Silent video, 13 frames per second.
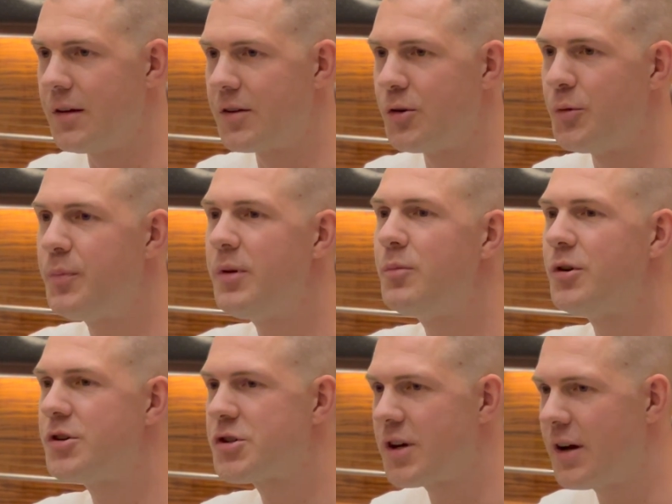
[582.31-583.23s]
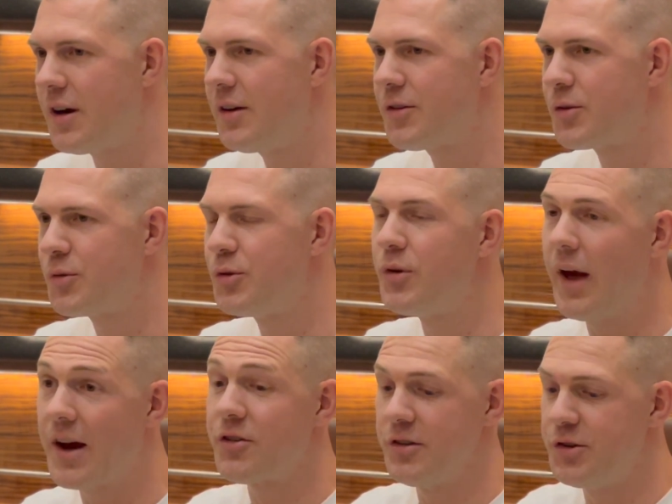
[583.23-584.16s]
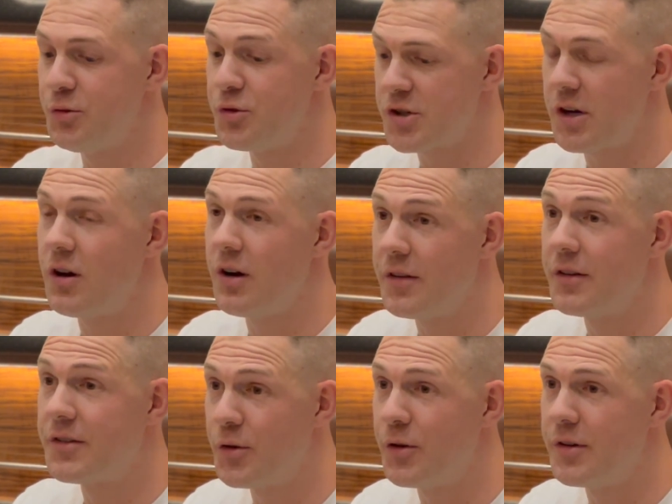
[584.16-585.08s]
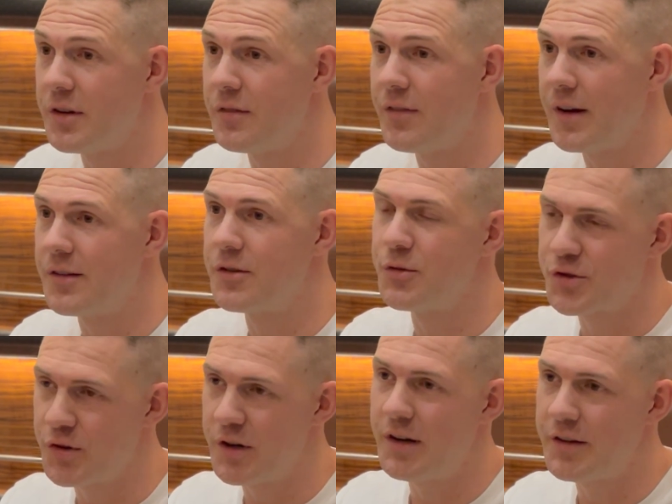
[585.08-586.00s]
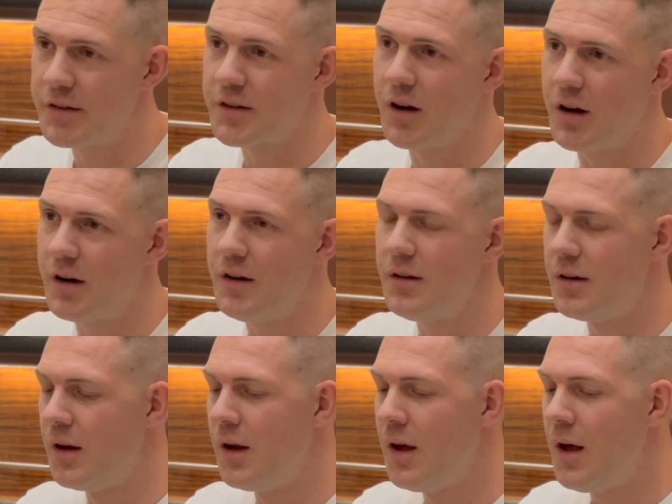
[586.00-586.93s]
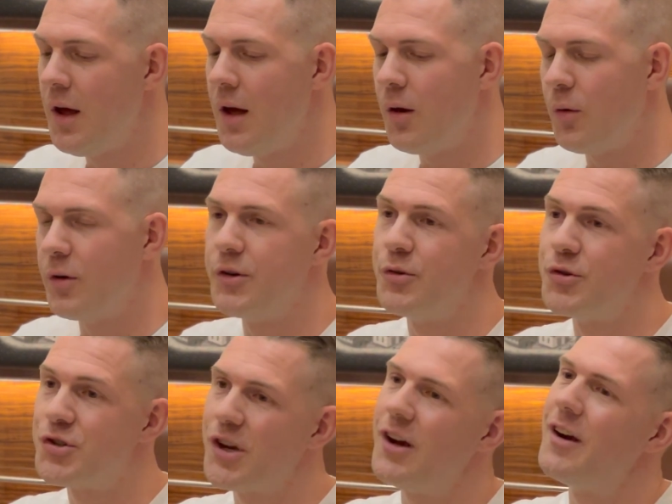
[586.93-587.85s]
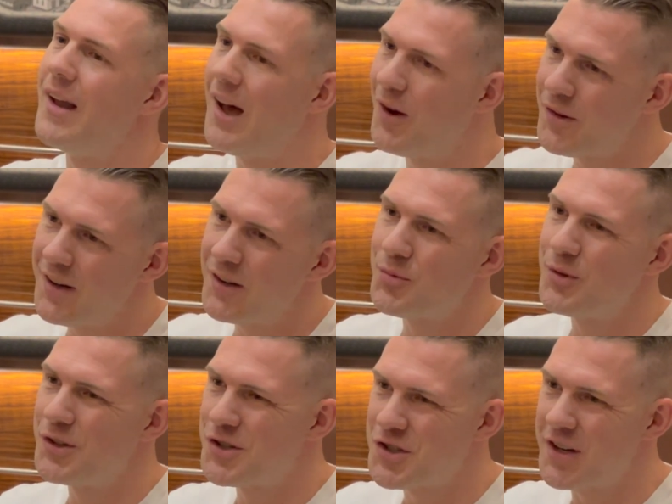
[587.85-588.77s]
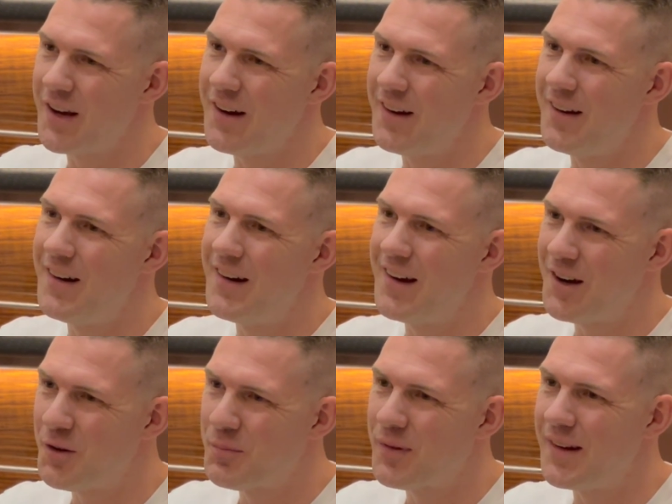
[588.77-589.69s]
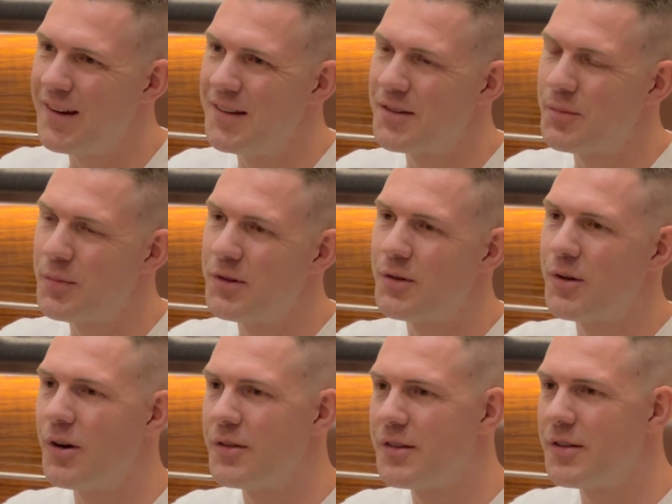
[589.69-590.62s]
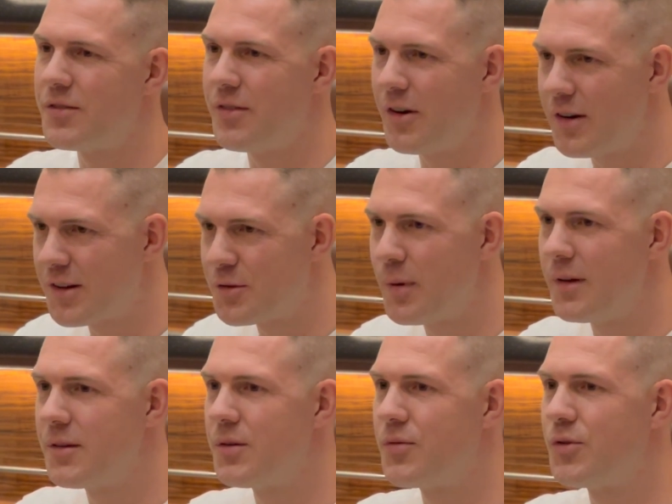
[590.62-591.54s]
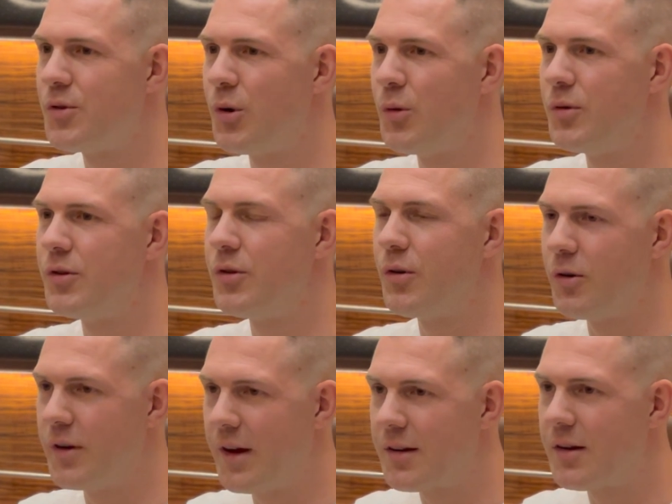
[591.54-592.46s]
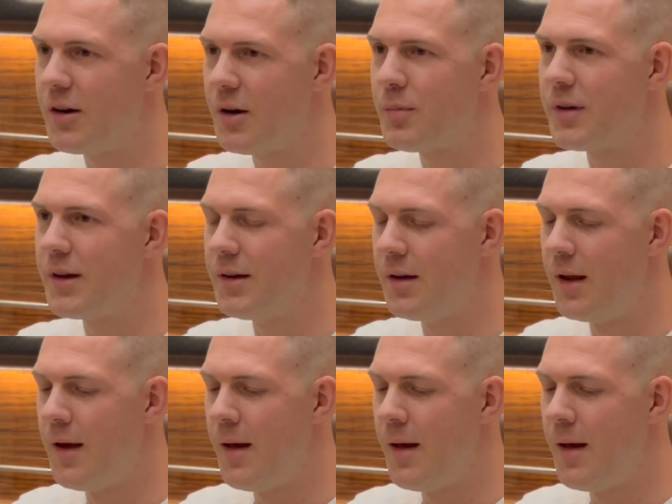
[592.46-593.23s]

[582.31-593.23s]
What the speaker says: It could be more shared. So you actually do share this certain device. You share this car, or you share, nowadays we share airplanes, but because it's very expensive to own your own airplane.